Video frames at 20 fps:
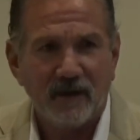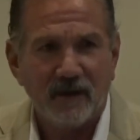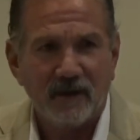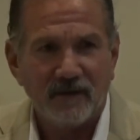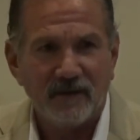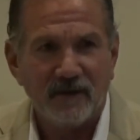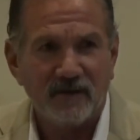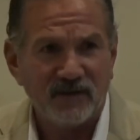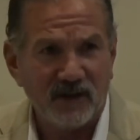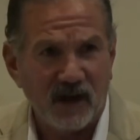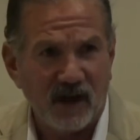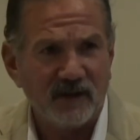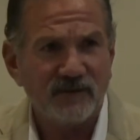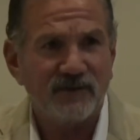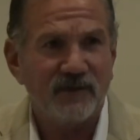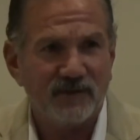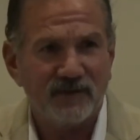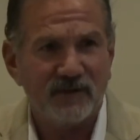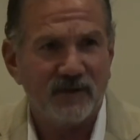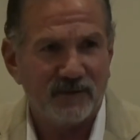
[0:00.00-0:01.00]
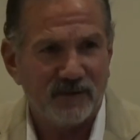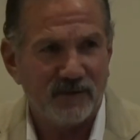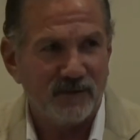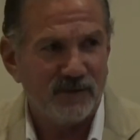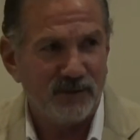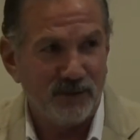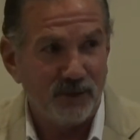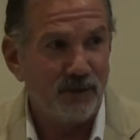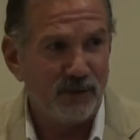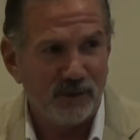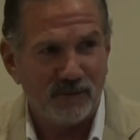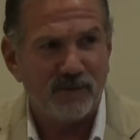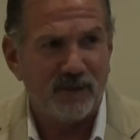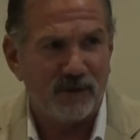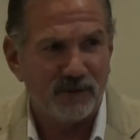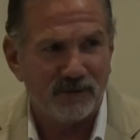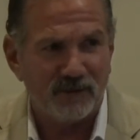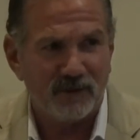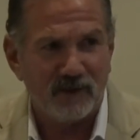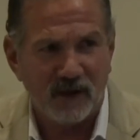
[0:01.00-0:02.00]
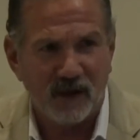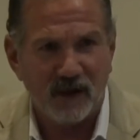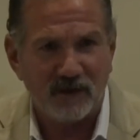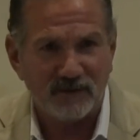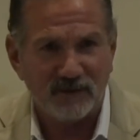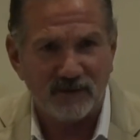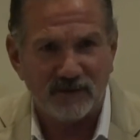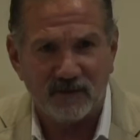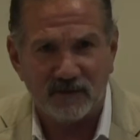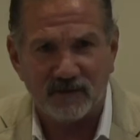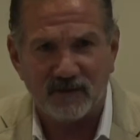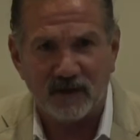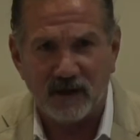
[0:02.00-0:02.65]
this consciousness, this universal consciousness,